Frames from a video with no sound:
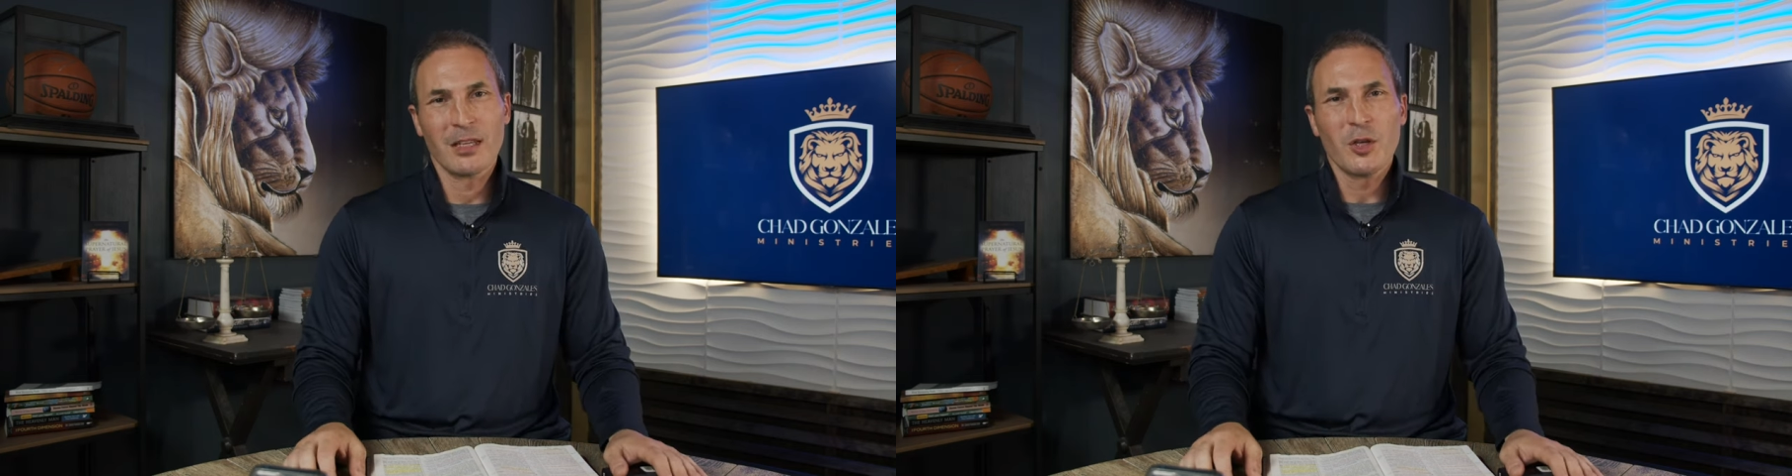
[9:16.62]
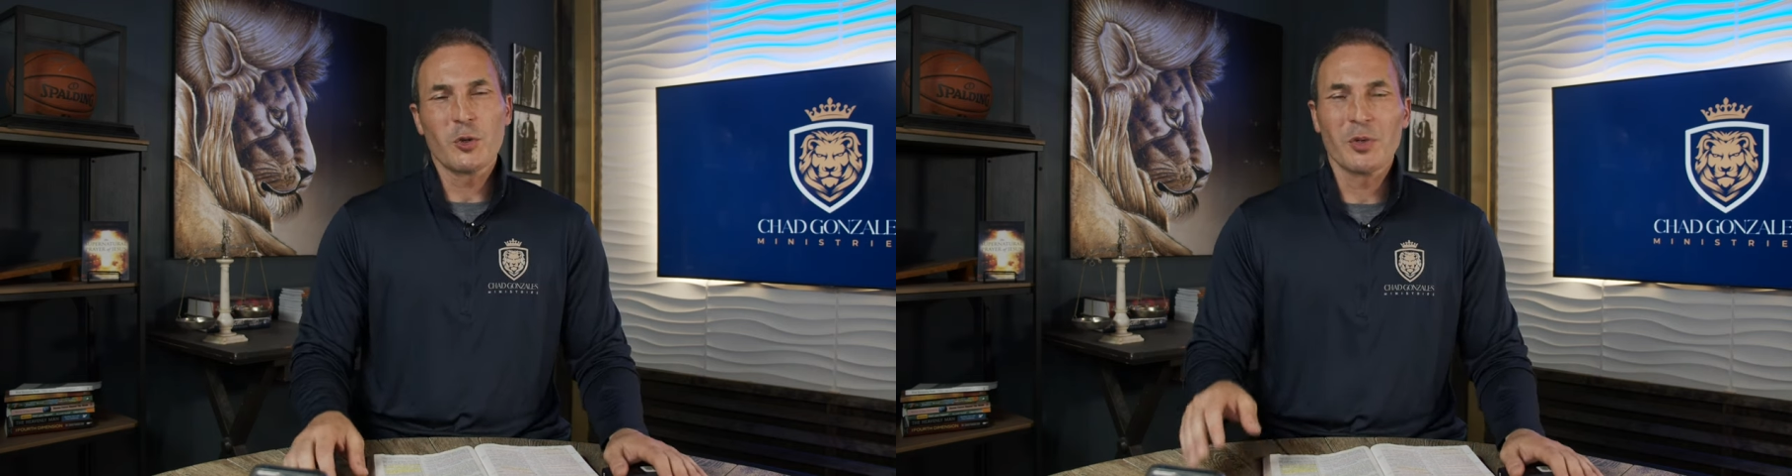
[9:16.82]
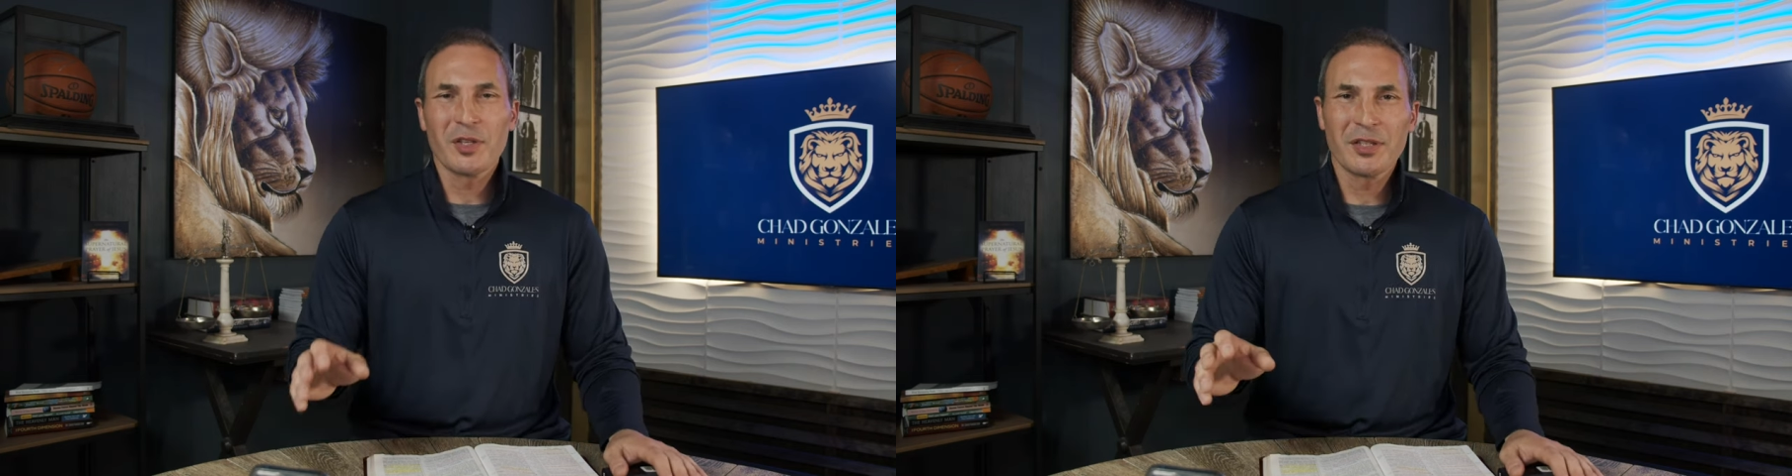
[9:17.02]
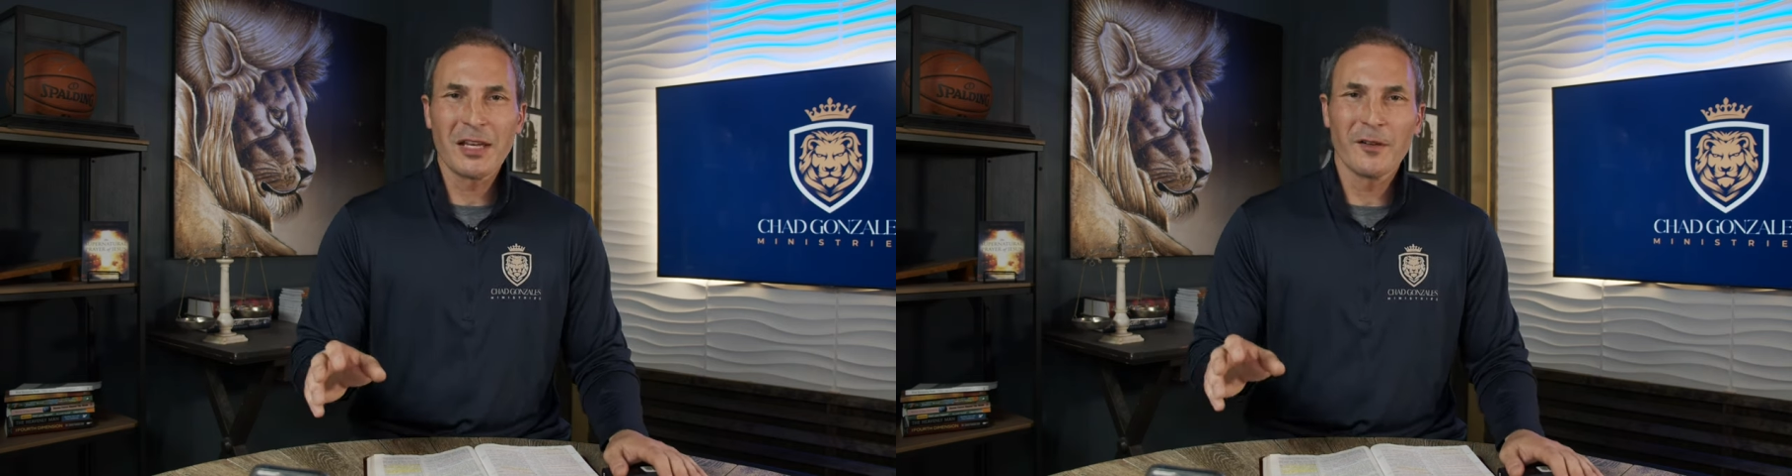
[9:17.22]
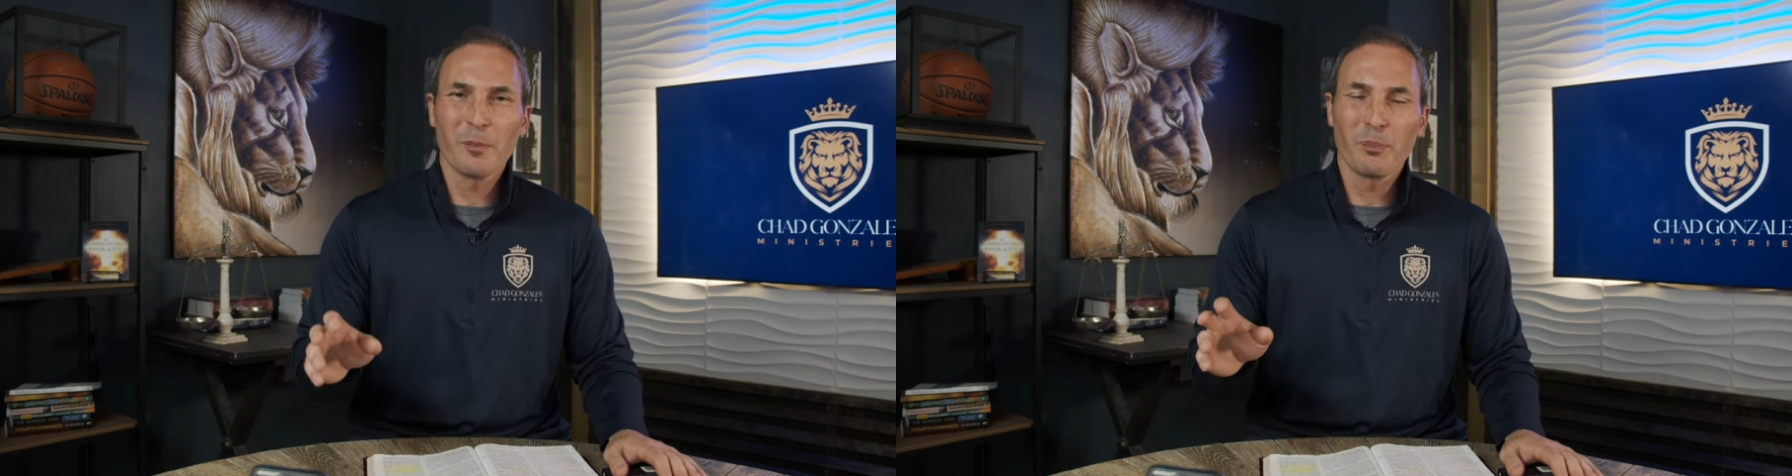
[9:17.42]
So
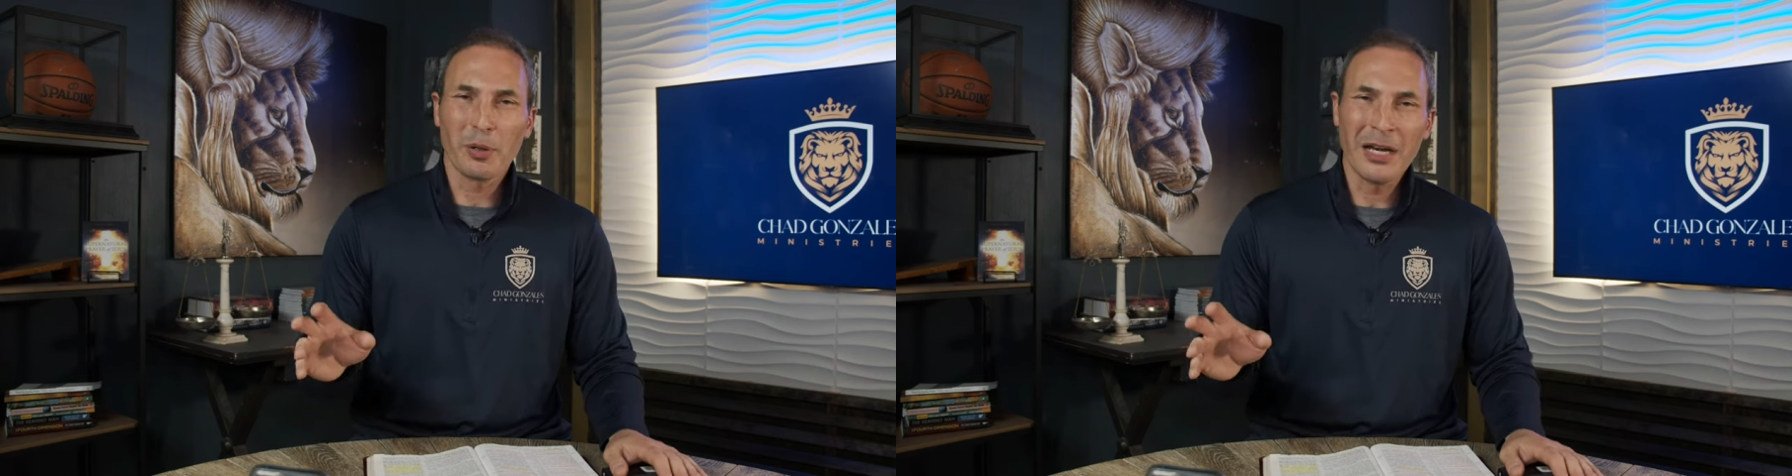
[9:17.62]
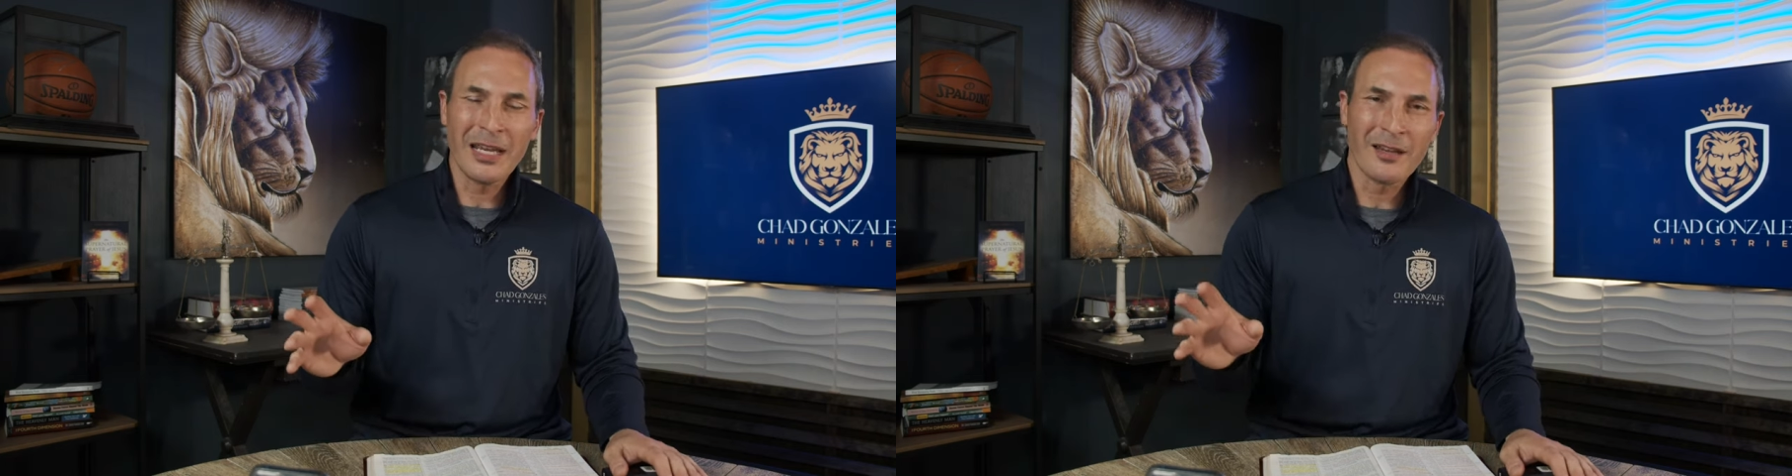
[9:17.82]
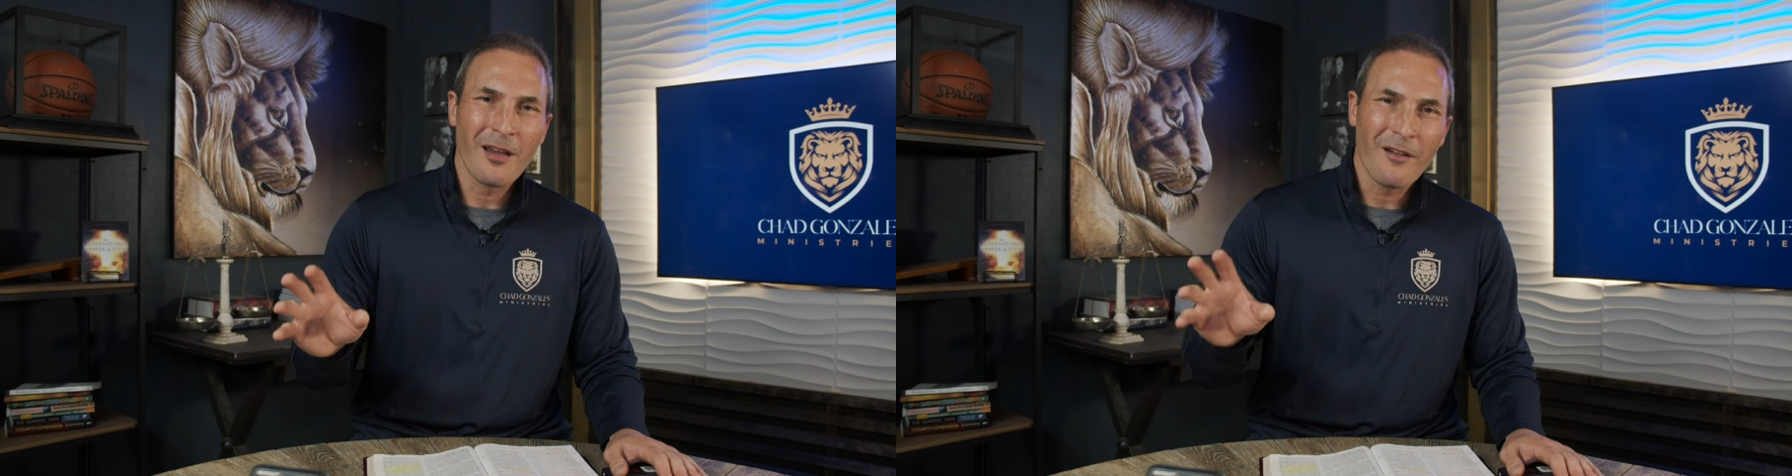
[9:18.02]
instead of praying